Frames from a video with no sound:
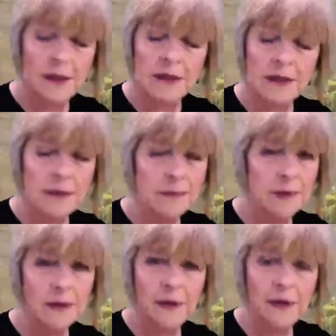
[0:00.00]

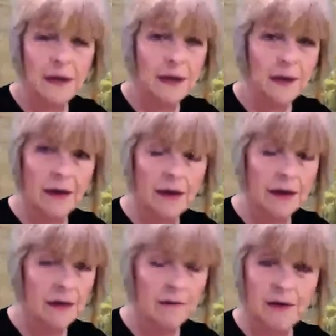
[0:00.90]
Never
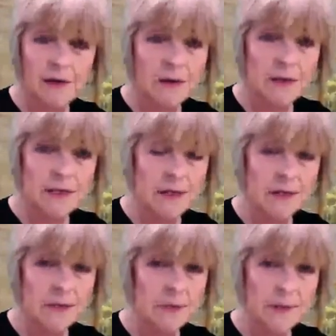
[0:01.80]
have I lost
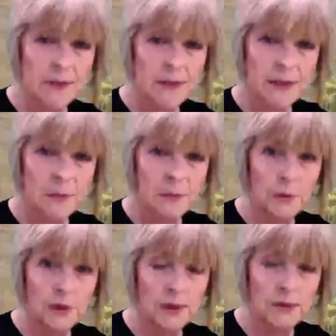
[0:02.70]
touch with that little
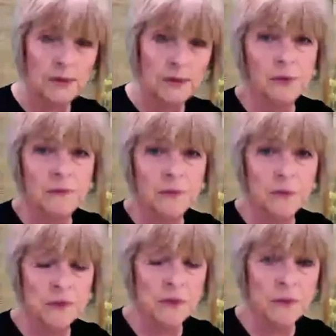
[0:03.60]
boy.
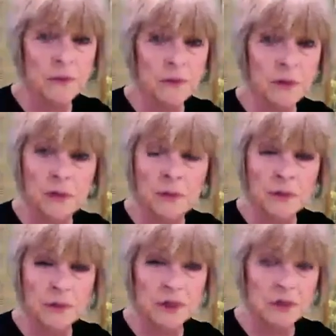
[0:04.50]
Beautiful soul. And you know
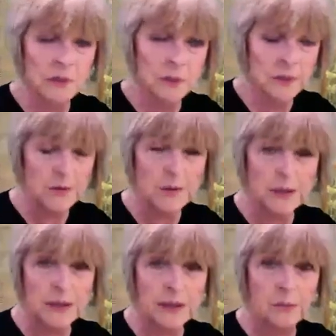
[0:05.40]
what touched me the most of
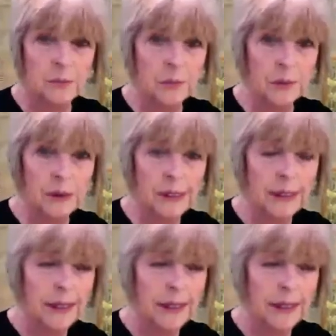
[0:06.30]
that little boy?